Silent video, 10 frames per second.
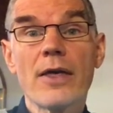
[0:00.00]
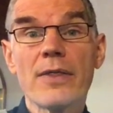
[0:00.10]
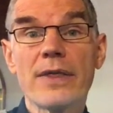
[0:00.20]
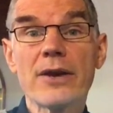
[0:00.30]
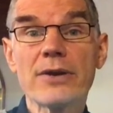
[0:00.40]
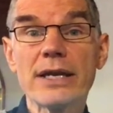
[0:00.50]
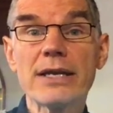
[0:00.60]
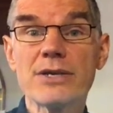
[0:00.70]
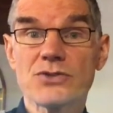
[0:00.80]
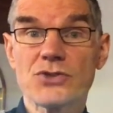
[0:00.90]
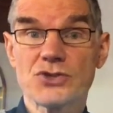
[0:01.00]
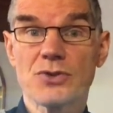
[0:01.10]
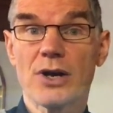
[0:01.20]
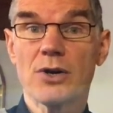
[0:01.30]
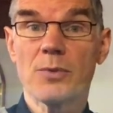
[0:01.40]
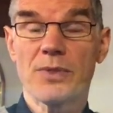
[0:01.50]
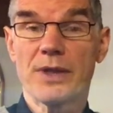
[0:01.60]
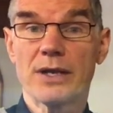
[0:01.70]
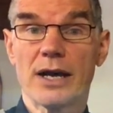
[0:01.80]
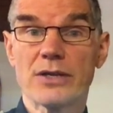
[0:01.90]
There is a struggle
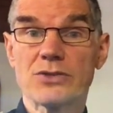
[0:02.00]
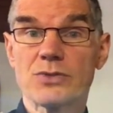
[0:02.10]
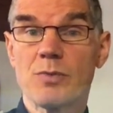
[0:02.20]
within us